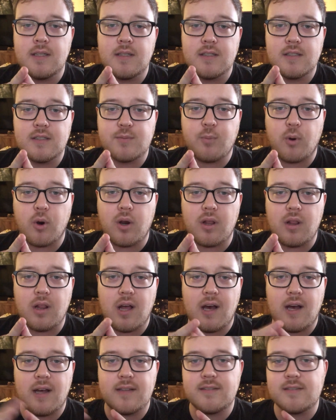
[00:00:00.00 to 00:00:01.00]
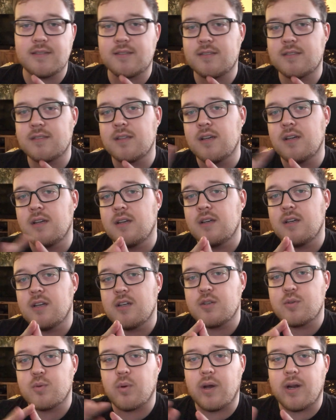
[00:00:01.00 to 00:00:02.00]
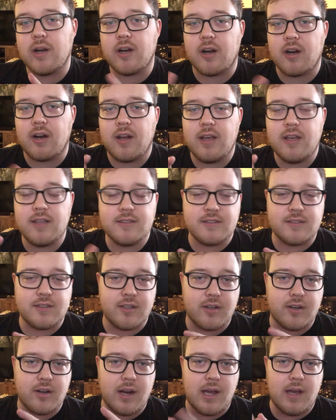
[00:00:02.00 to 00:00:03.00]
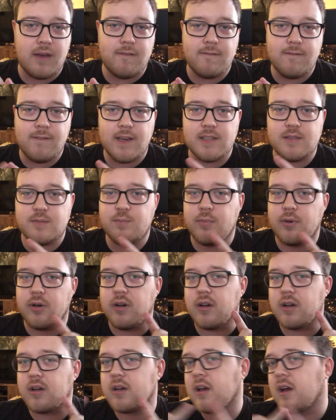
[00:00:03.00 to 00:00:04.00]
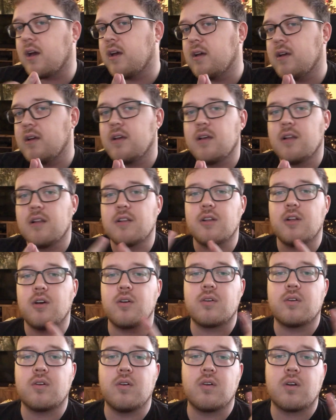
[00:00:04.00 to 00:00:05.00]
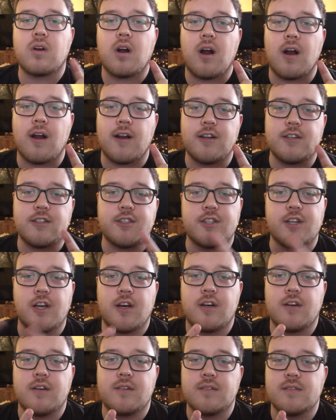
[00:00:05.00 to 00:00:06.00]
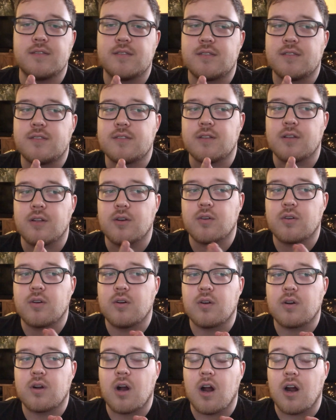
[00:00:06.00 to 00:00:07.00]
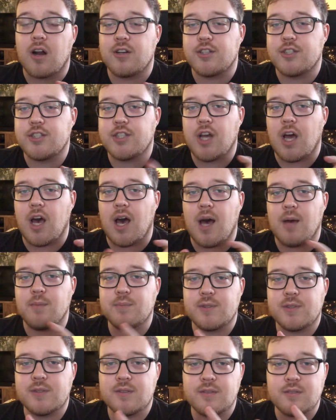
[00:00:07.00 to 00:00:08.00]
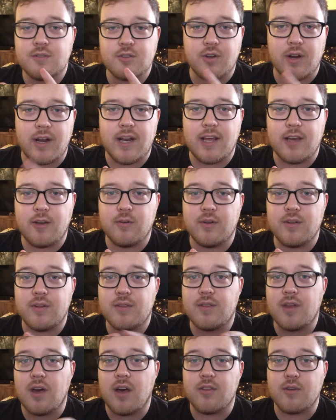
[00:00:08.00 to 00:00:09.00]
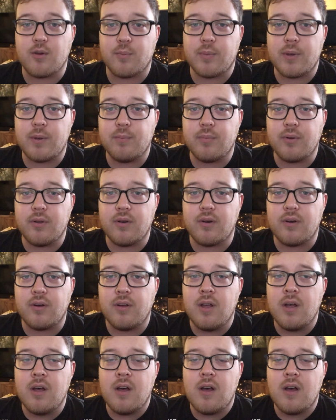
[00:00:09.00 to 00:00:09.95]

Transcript: Sportlots, Twitter, Instagram, Facebook, local card shows, local card shops, trading with other people